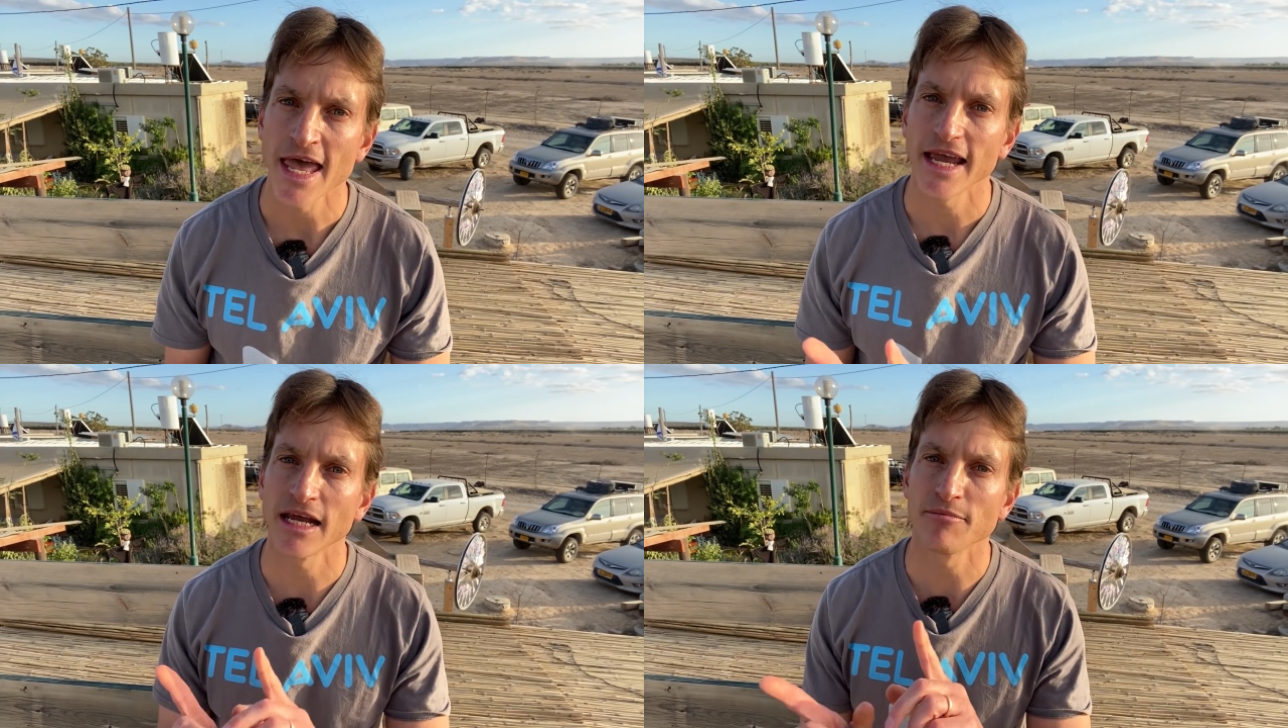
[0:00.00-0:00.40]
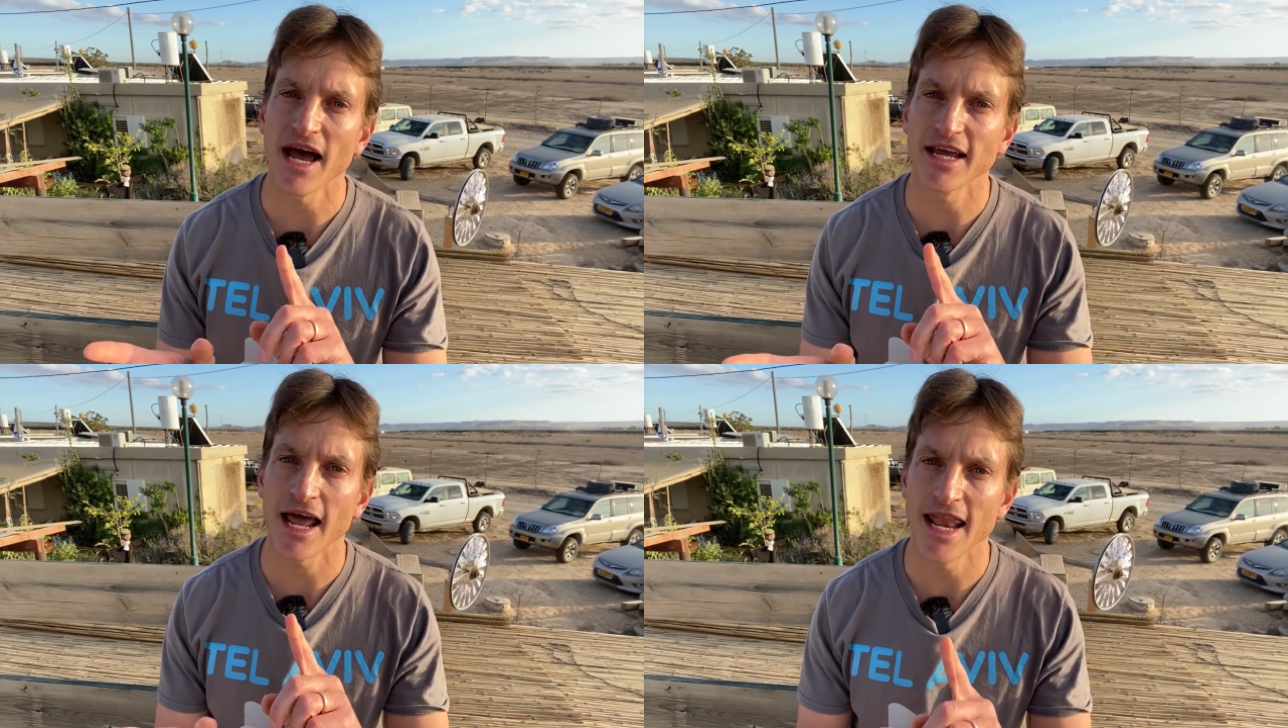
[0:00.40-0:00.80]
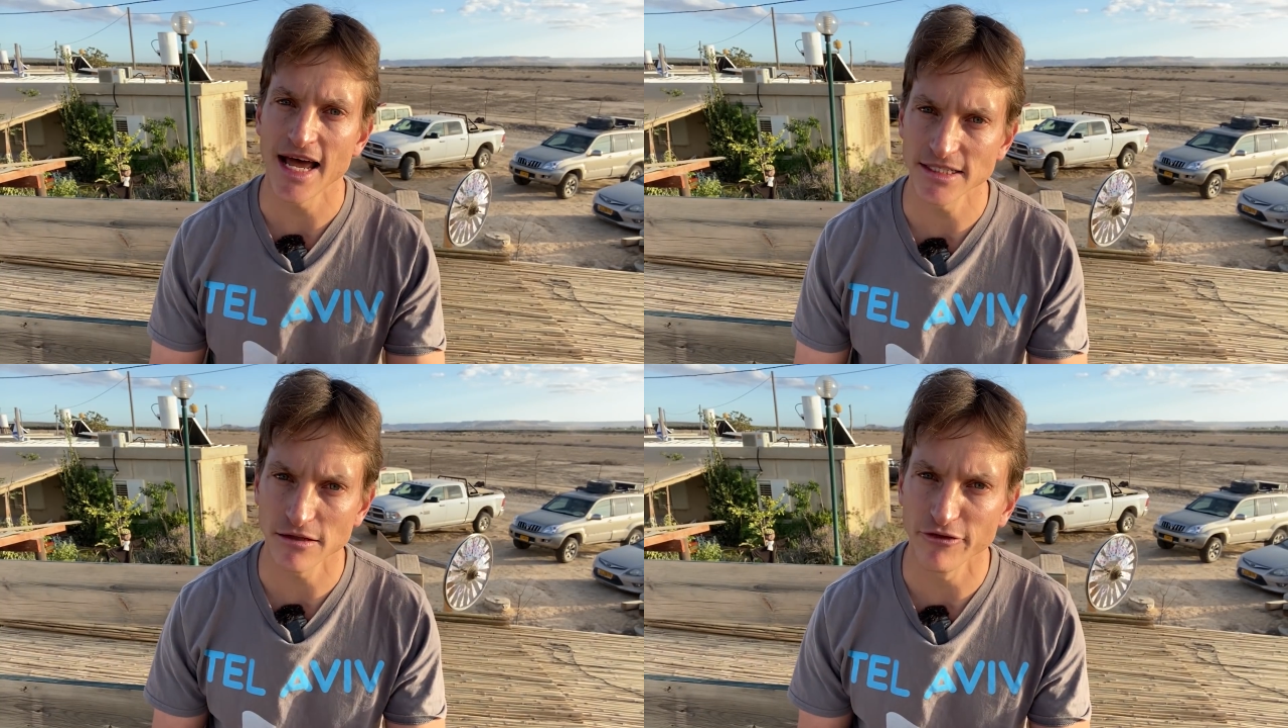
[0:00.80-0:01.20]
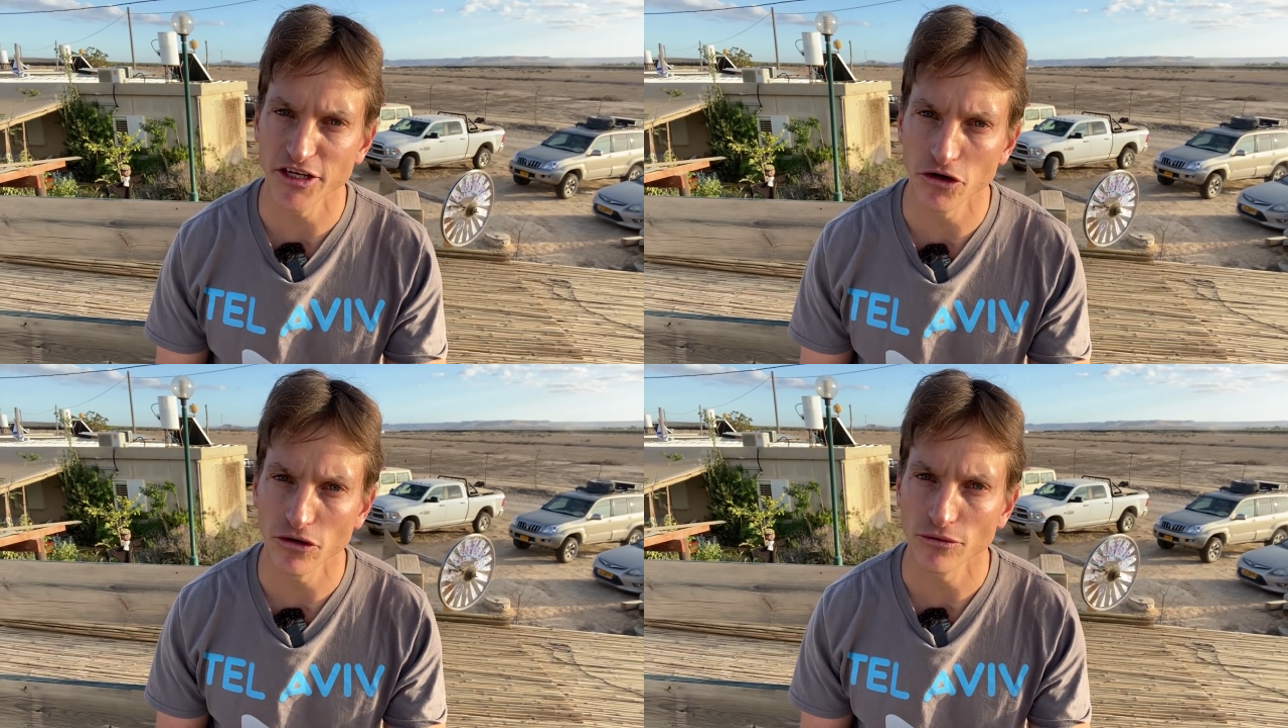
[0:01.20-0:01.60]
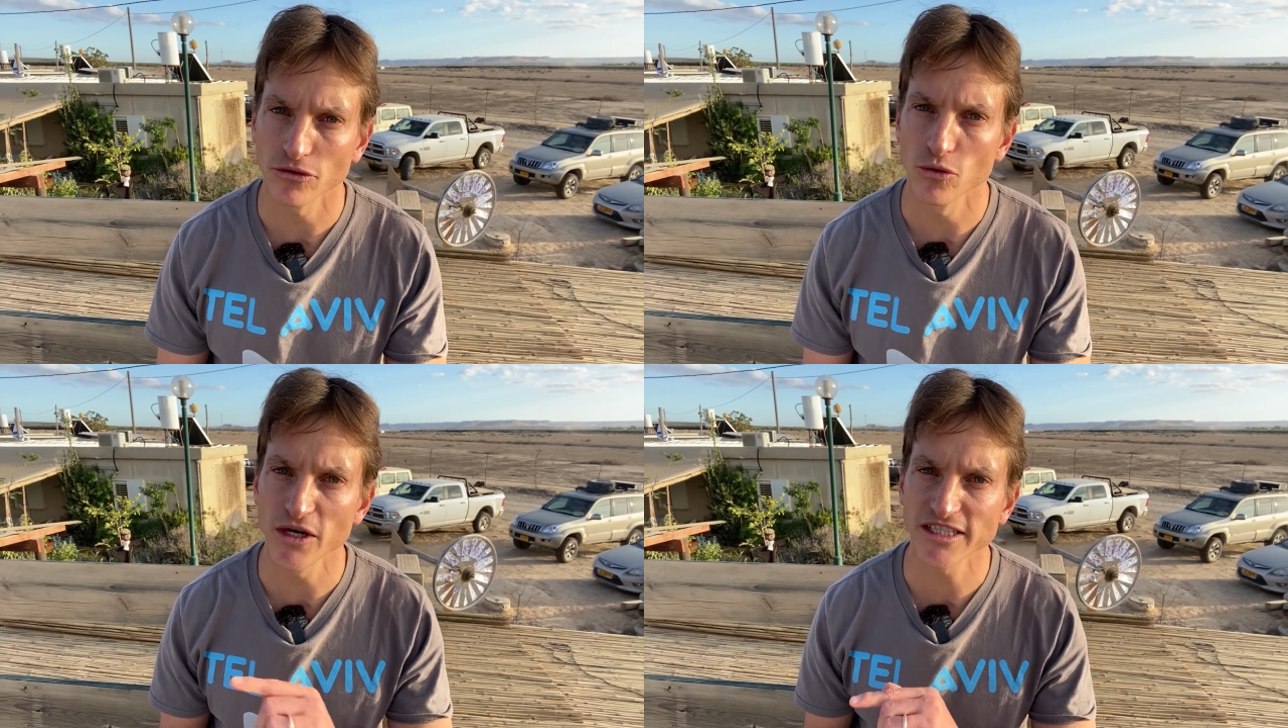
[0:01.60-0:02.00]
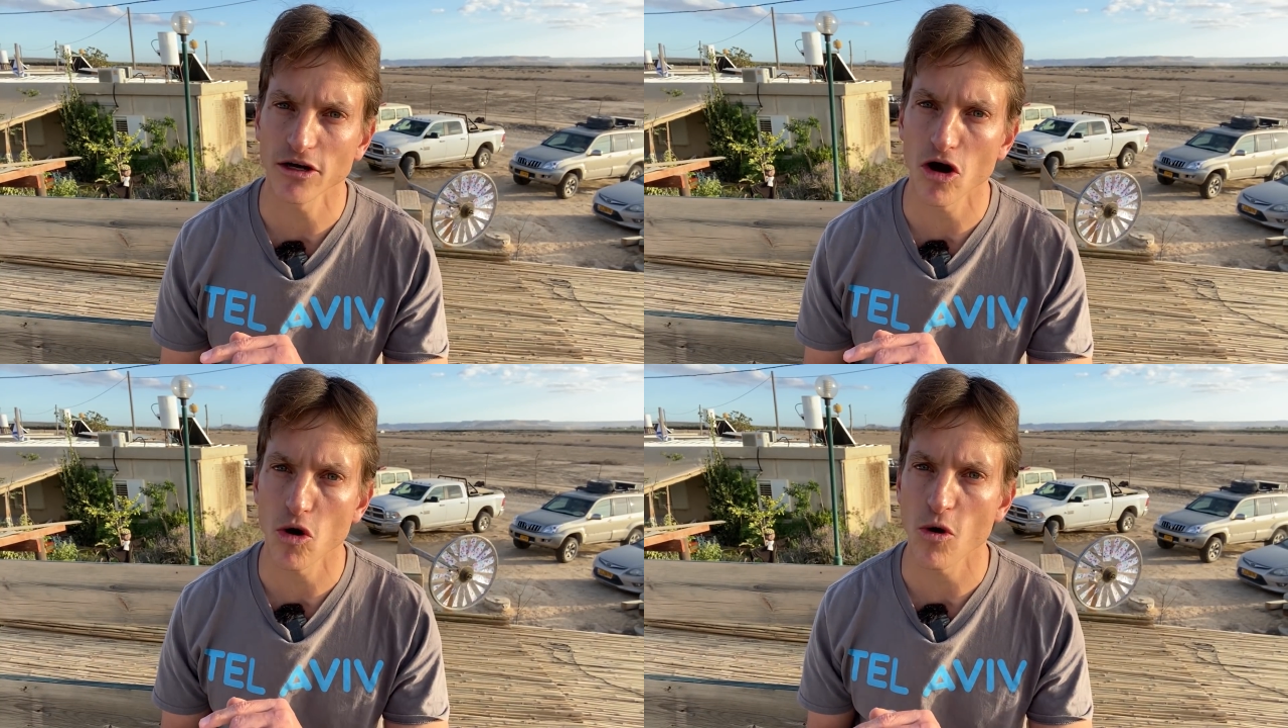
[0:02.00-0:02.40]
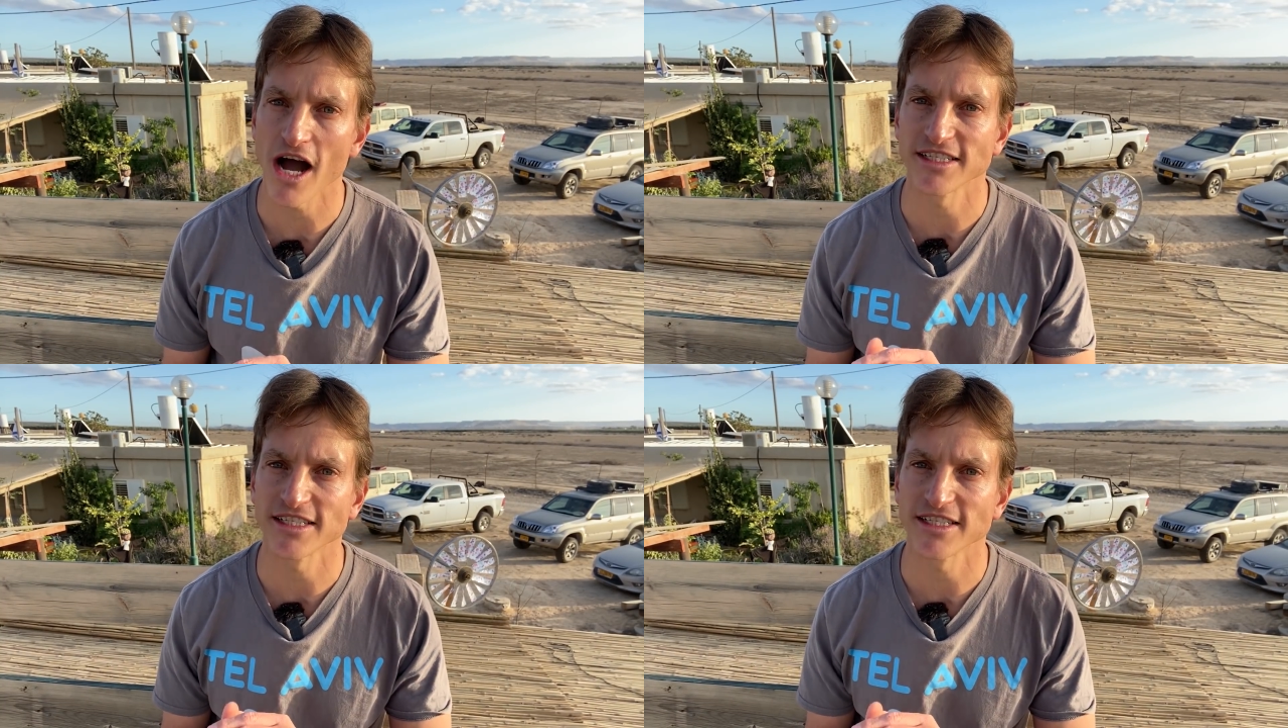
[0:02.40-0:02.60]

In my last video, 2 weeks ago, I